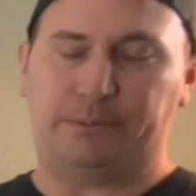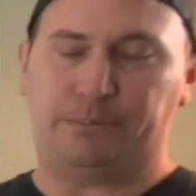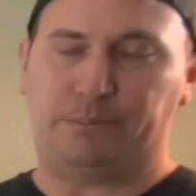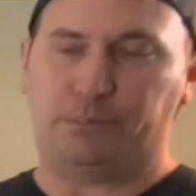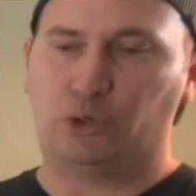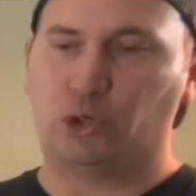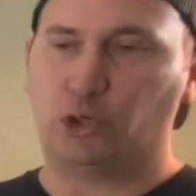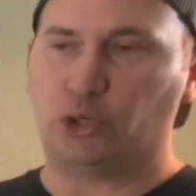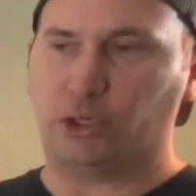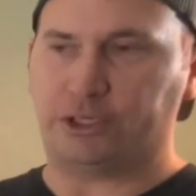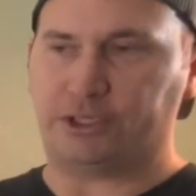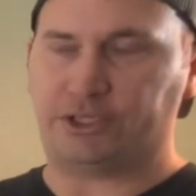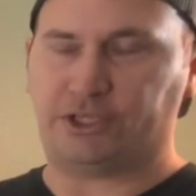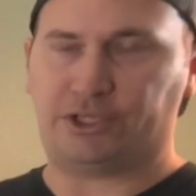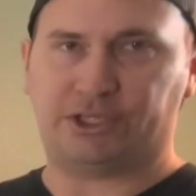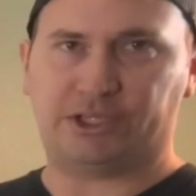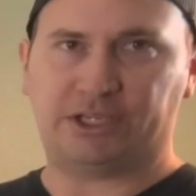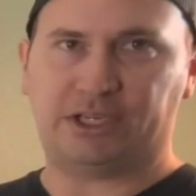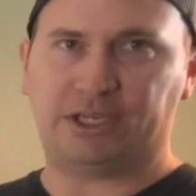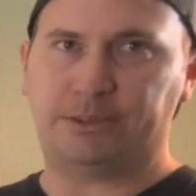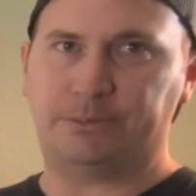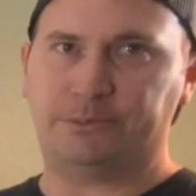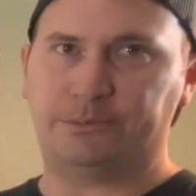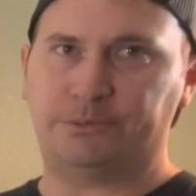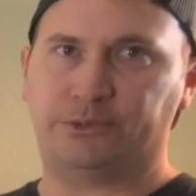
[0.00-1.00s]
push
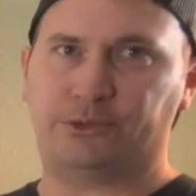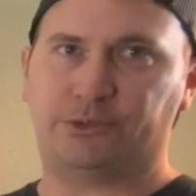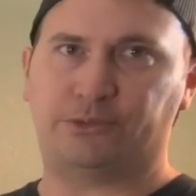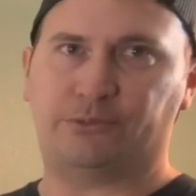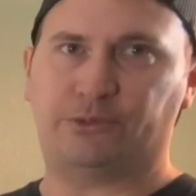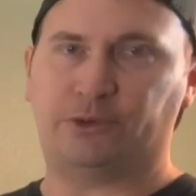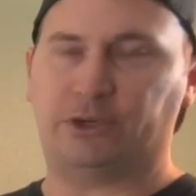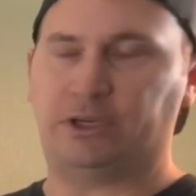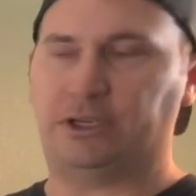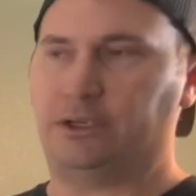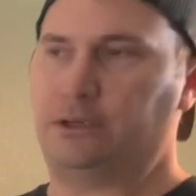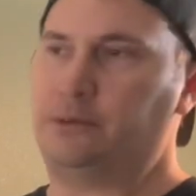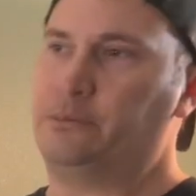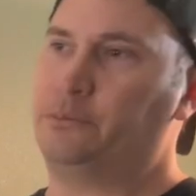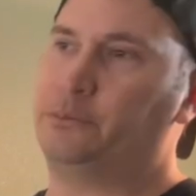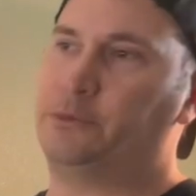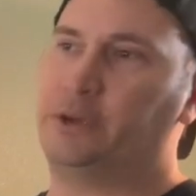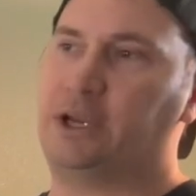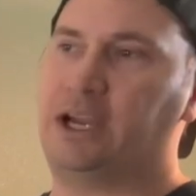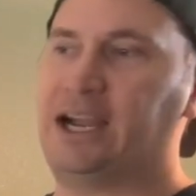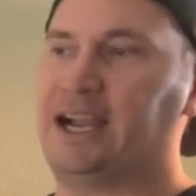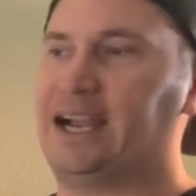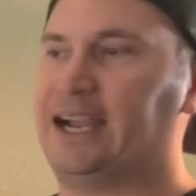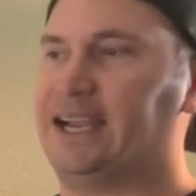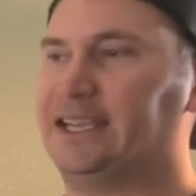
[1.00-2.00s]
comes from
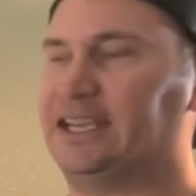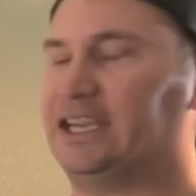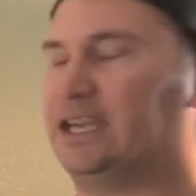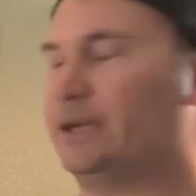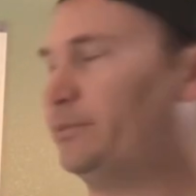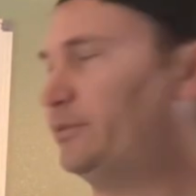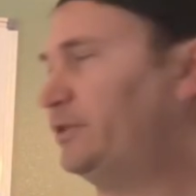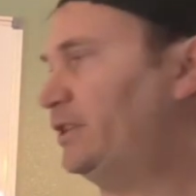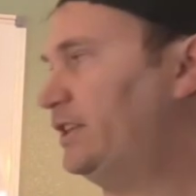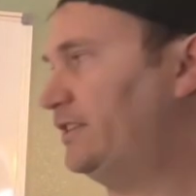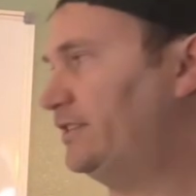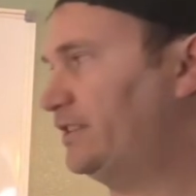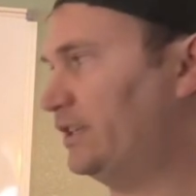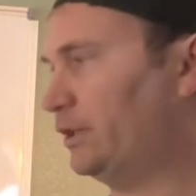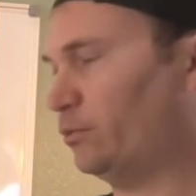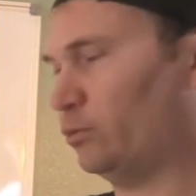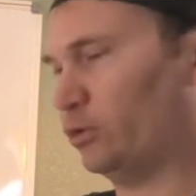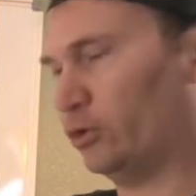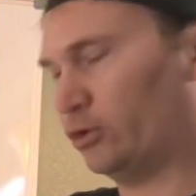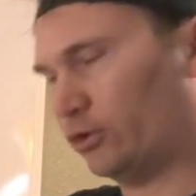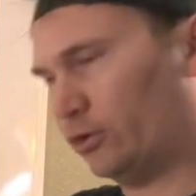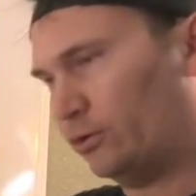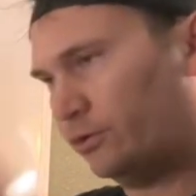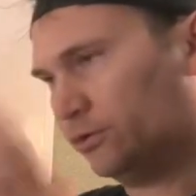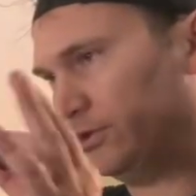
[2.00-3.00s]
high up and they said,
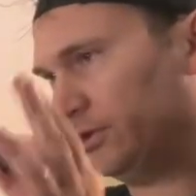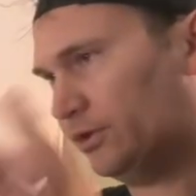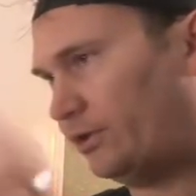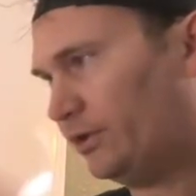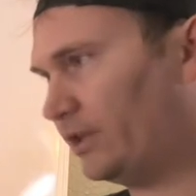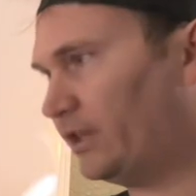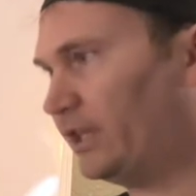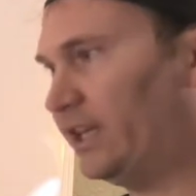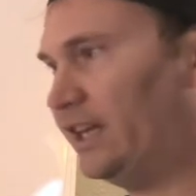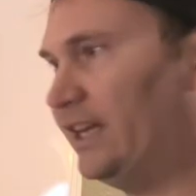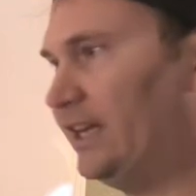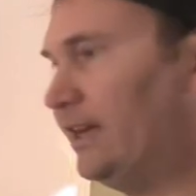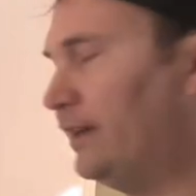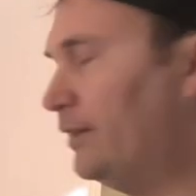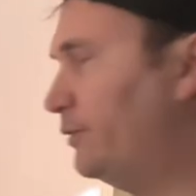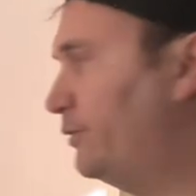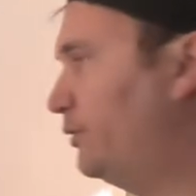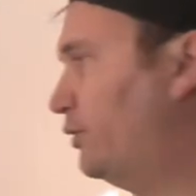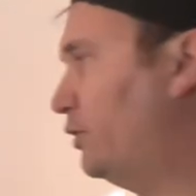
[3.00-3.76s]
we're going to the cloud.